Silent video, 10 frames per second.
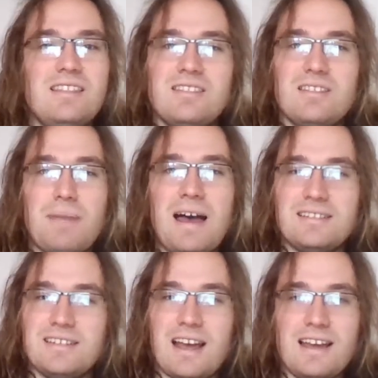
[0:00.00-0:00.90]
the
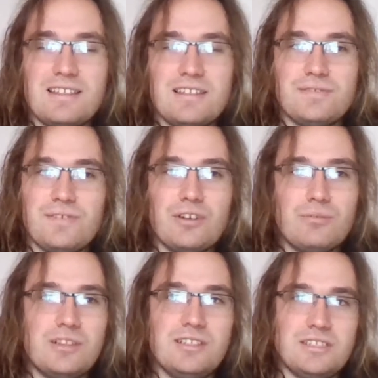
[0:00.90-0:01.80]
bad guy in this film,
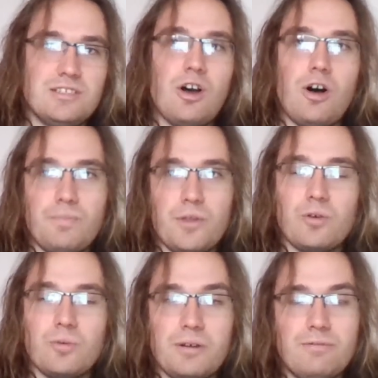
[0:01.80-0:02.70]
at least not the
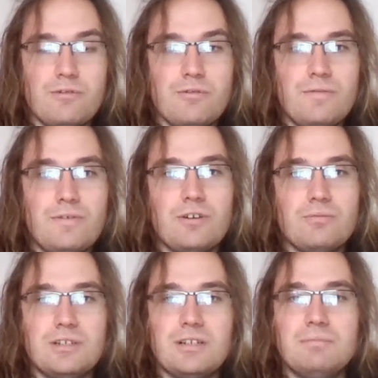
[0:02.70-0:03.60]
whole way through the film.
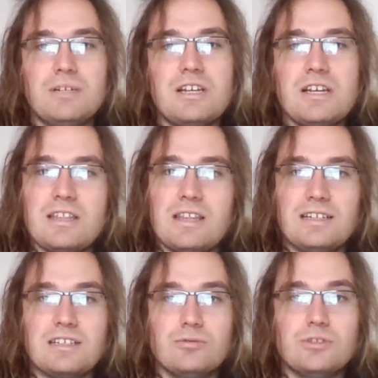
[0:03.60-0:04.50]

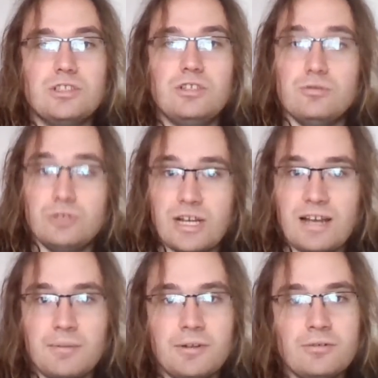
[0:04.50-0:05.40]
That goes to Hugh
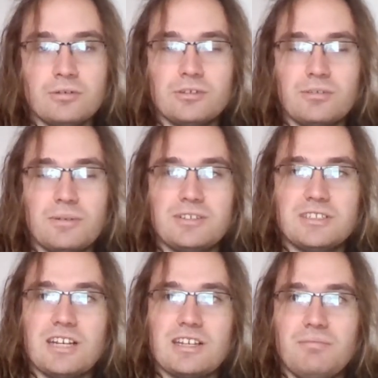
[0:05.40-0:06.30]
Jackman, who I'll talk about in a
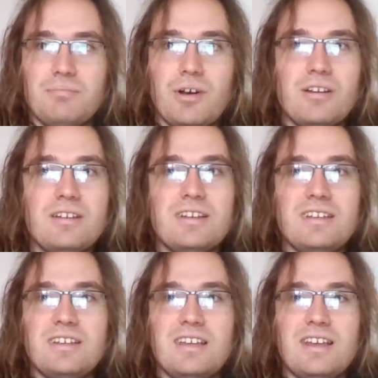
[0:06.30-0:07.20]
second, but
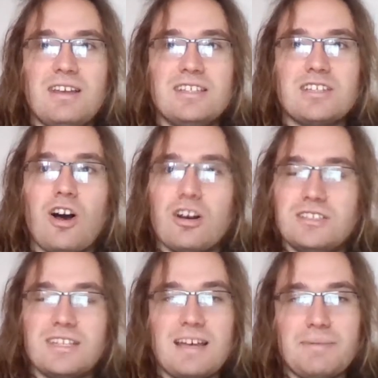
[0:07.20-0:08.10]
it's hard
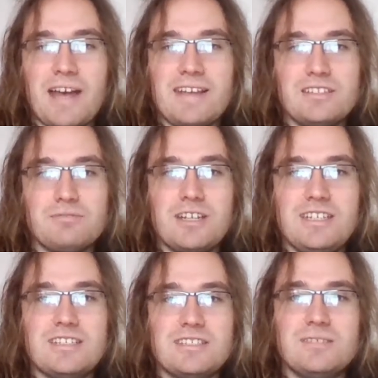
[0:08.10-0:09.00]
to get behind him when he
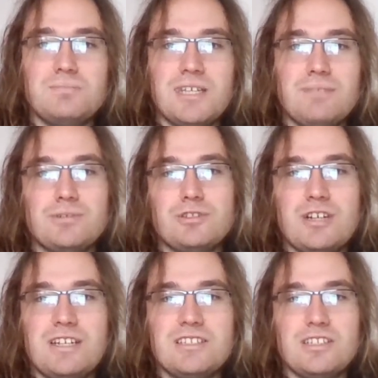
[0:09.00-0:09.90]
is being
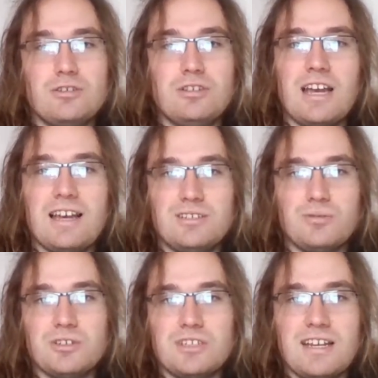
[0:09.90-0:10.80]
portrayed as a good guy
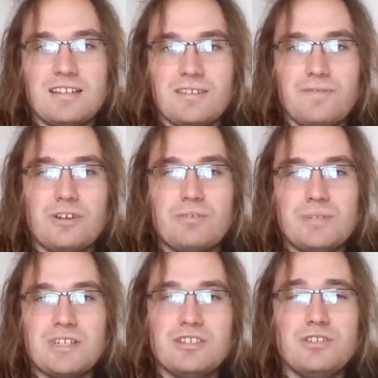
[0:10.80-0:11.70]
towards the end of the film
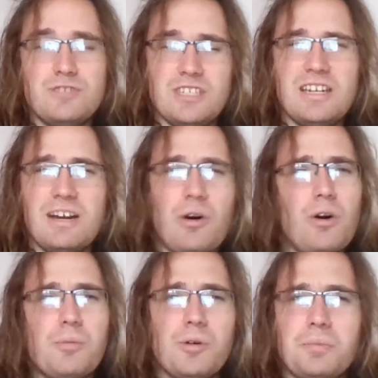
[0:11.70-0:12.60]
because you've seen how
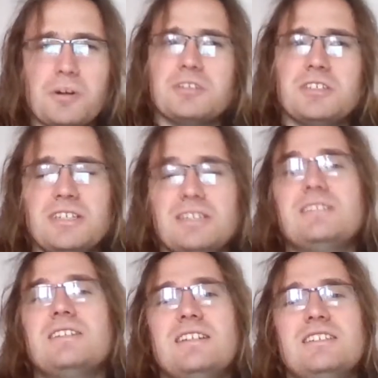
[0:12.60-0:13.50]
horrible a person he is,
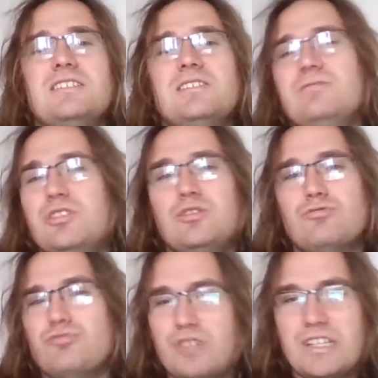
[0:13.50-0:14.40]
and you
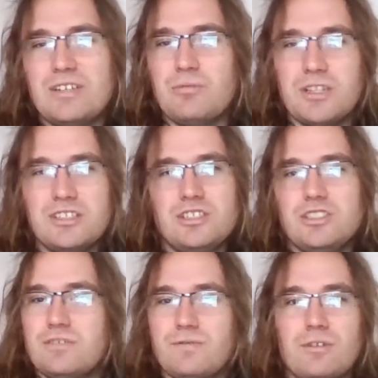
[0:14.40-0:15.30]
don't really want to
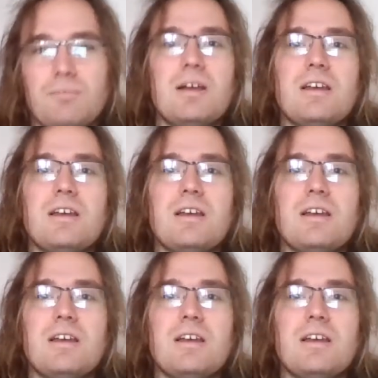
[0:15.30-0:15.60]
cheer for him.